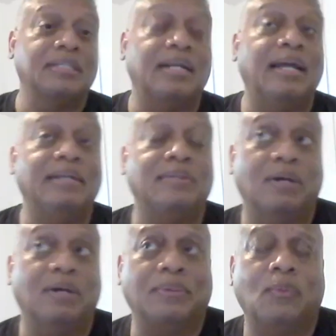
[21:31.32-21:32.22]
that I
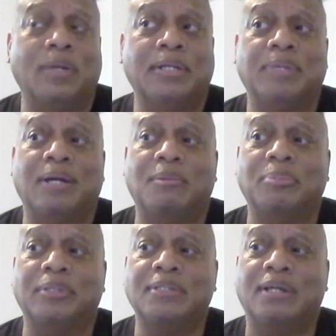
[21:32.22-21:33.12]
wanted to become a
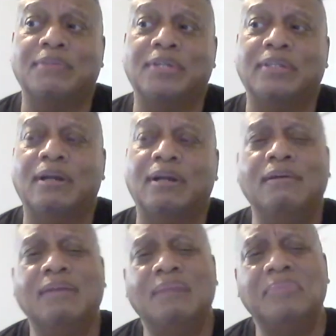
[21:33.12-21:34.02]
police officer, I thought,
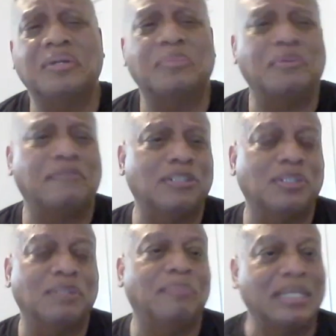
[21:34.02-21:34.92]
oh, that'd be a good
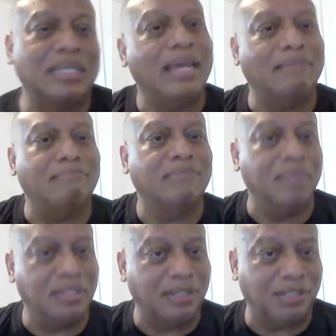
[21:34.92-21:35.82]
profession. But again, the
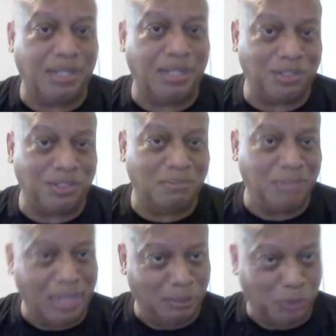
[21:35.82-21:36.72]
miseducation,
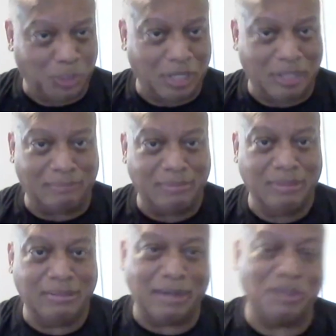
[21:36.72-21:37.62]
not understanding
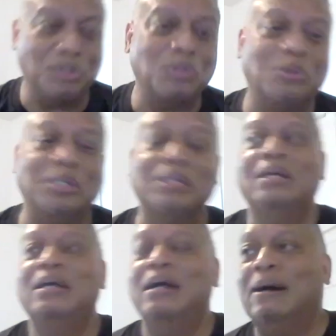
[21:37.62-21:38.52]
that history.
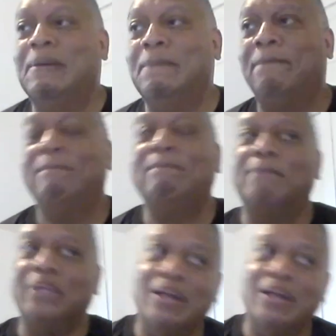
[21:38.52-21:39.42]

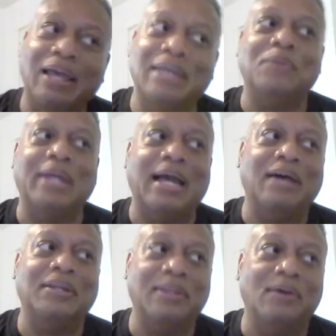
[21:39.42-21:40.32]
But in
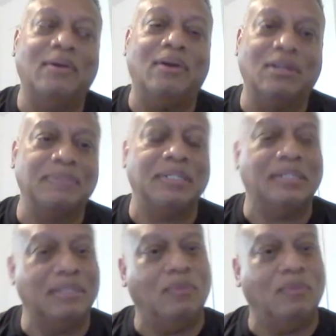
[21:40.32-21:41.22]
reality, though, it ultimately
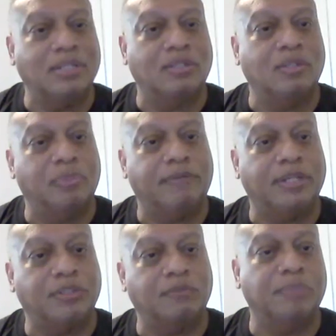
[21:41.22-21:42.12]
was a good
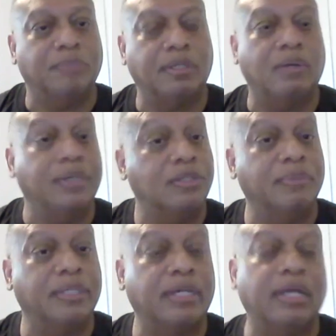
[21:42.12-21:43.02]
profession for me to go into,
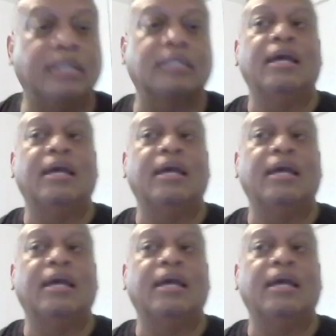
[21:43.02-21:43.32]
because